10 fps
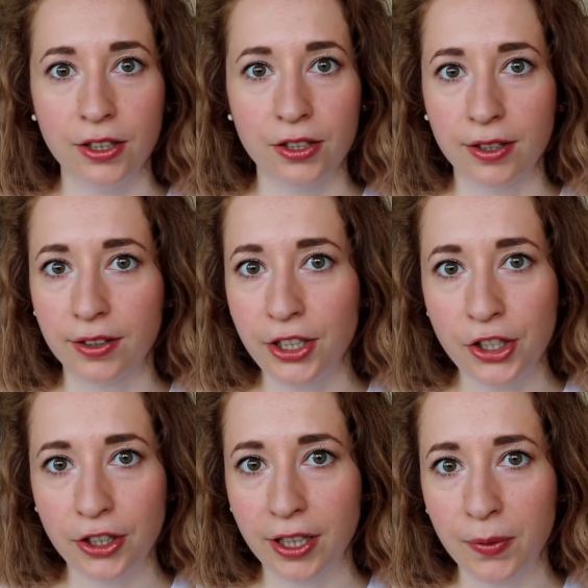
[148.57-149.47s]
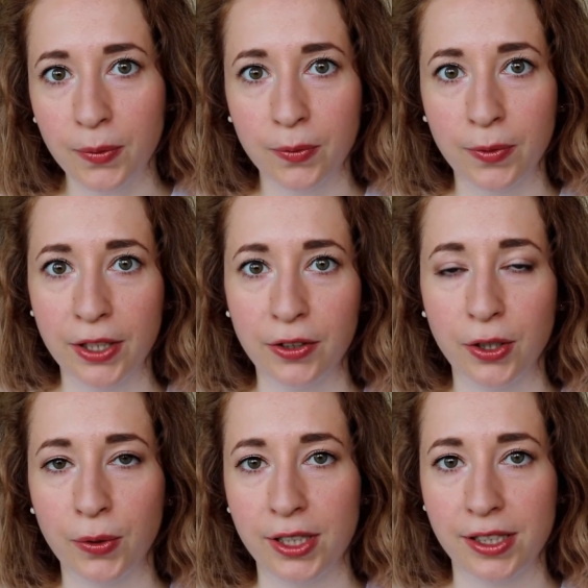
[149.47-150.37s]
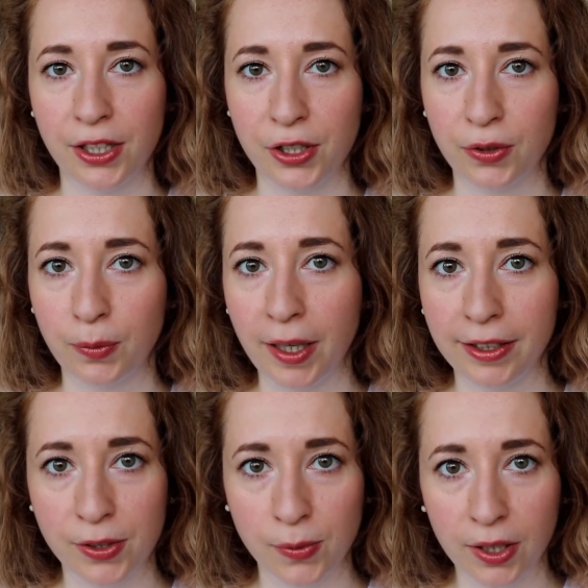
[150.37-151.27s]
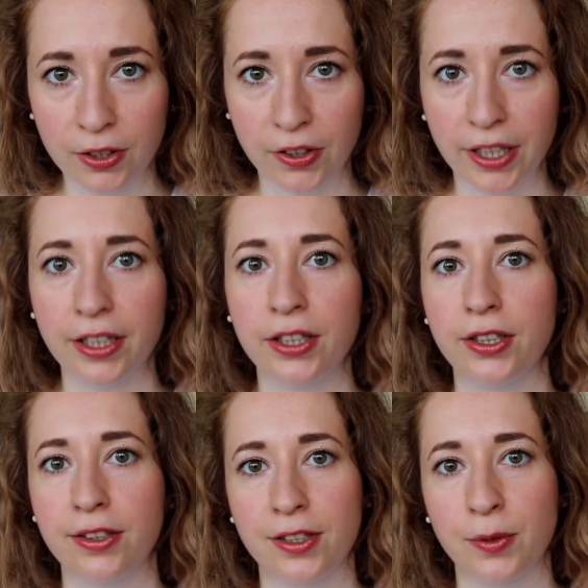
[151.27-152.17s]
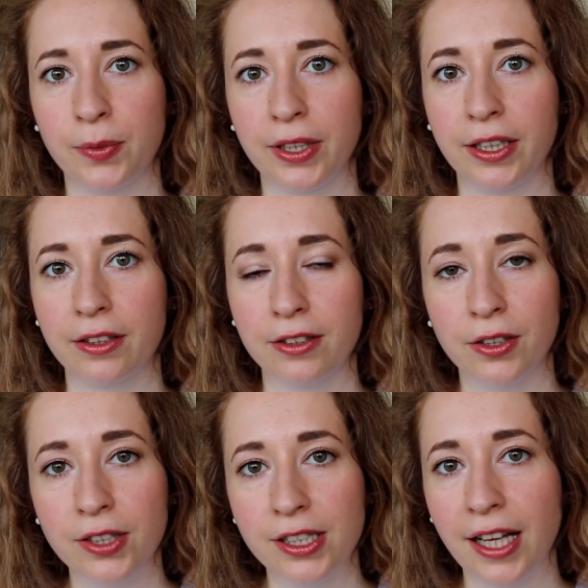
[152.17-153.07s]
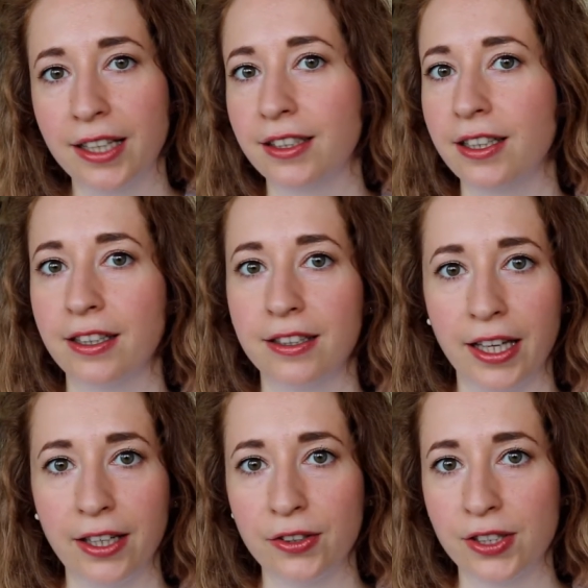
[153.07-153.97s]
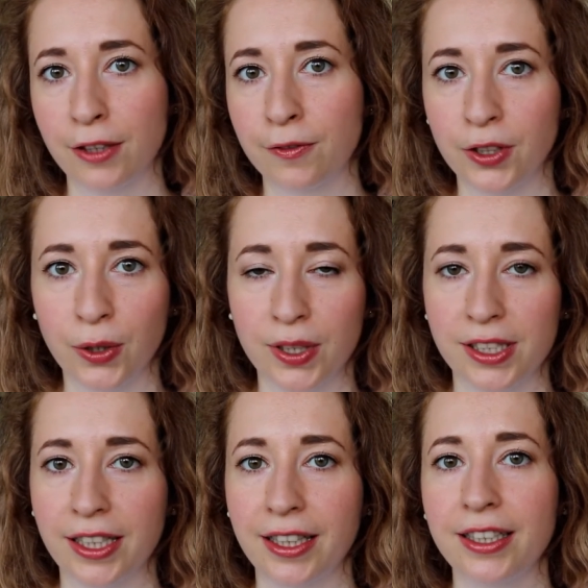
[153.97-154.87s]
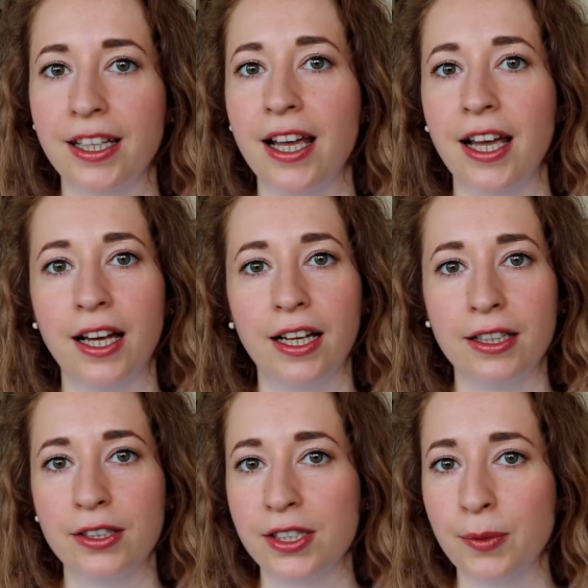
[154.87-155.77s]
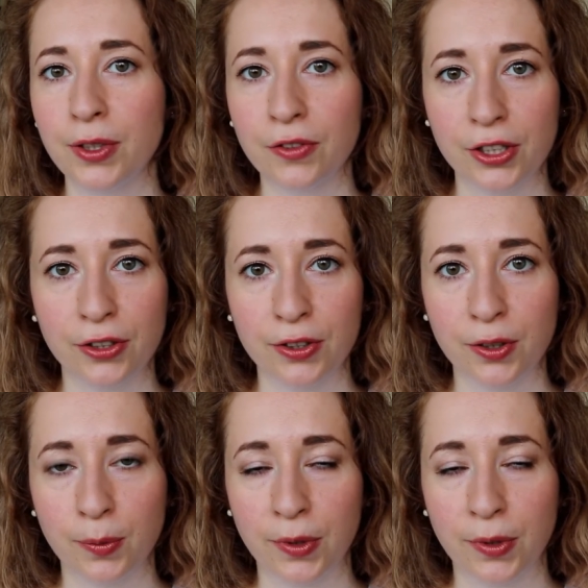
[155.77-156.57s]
So each time when you notice that your mind is wandering, you simply notice that, thank yourself for noticing it, and simply return to the